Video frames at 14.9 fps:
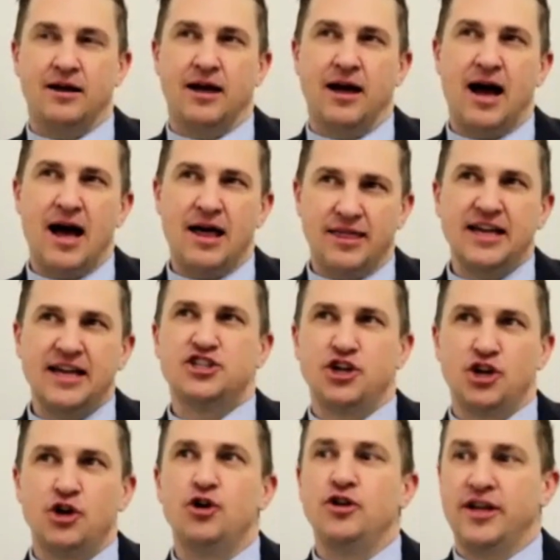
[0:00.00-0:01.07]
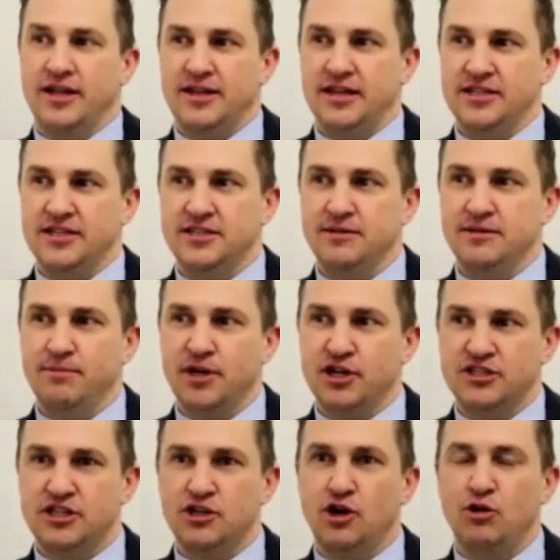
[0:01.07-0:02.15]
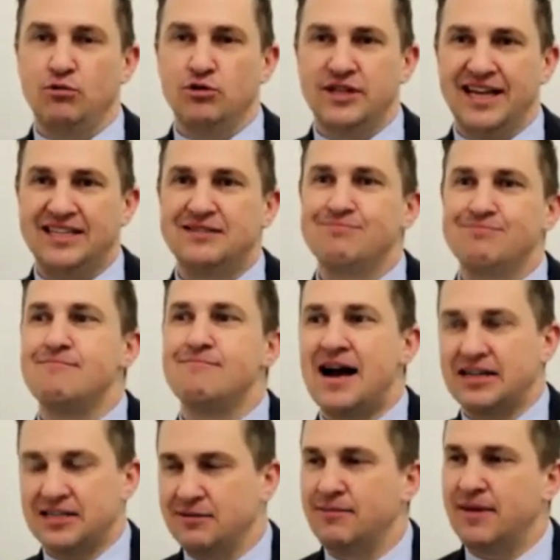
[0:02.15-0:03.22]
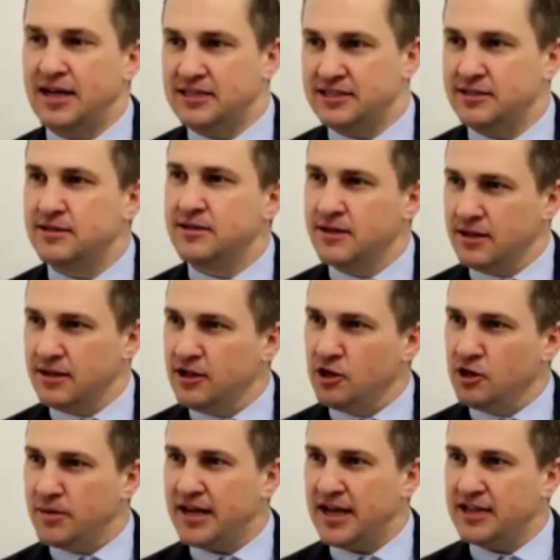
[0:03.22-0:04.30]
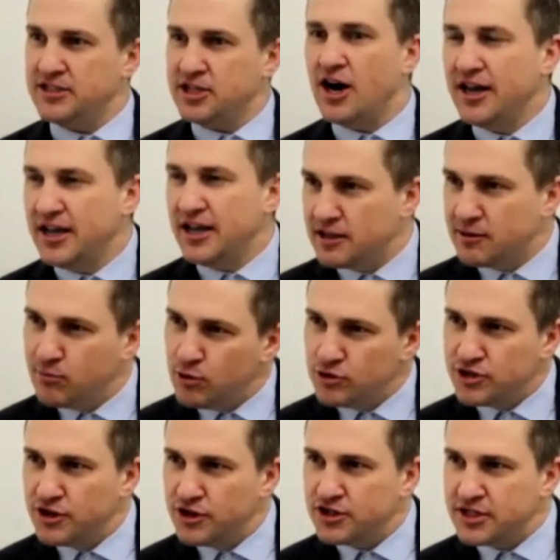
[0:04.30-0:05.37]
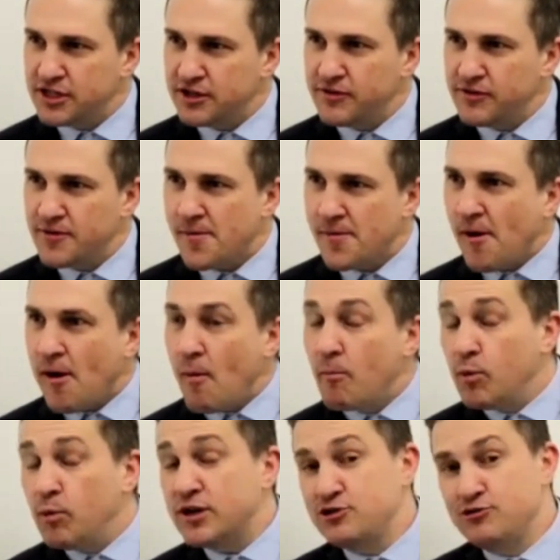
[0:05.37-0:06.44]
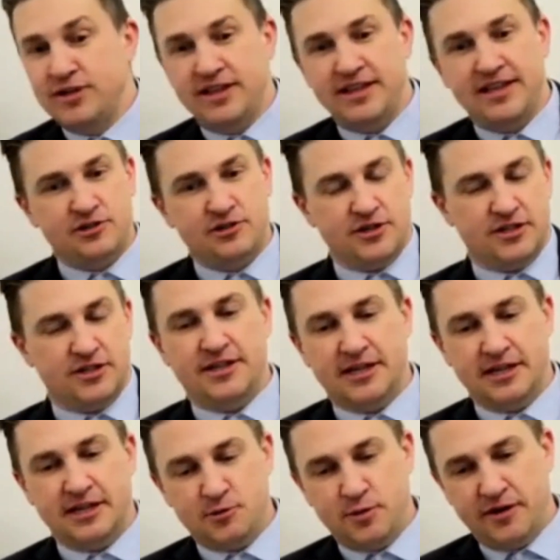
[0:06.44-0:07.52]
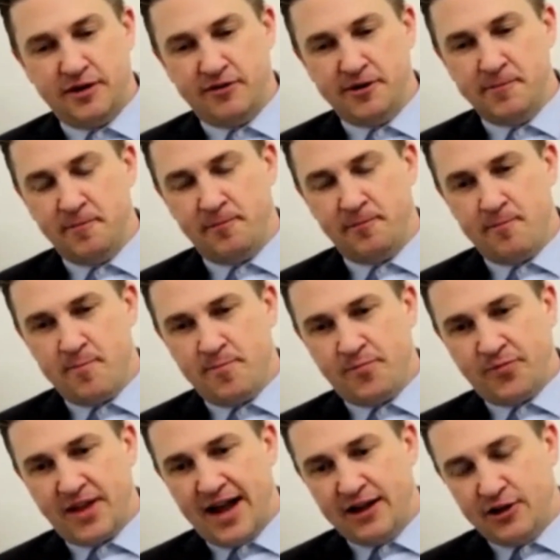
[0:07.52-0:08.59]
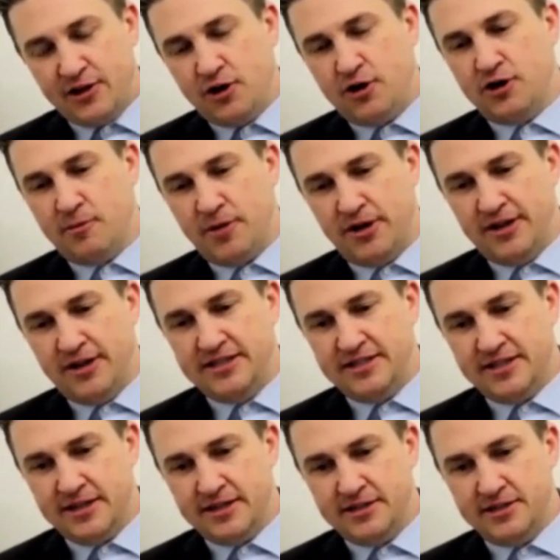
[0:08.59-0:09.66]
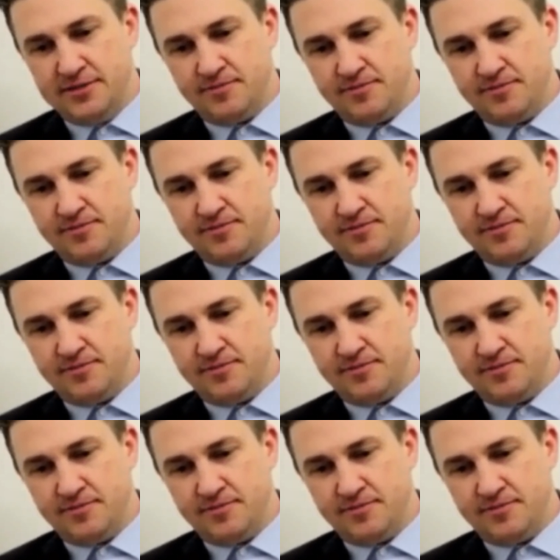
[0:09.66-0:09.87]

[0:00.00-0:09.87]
I think it's a good condition because it's almost it's maximizing your potential. How do you get the most of yourself? Yeah. But what's really interesting, Nick, is whenever I talk about these things,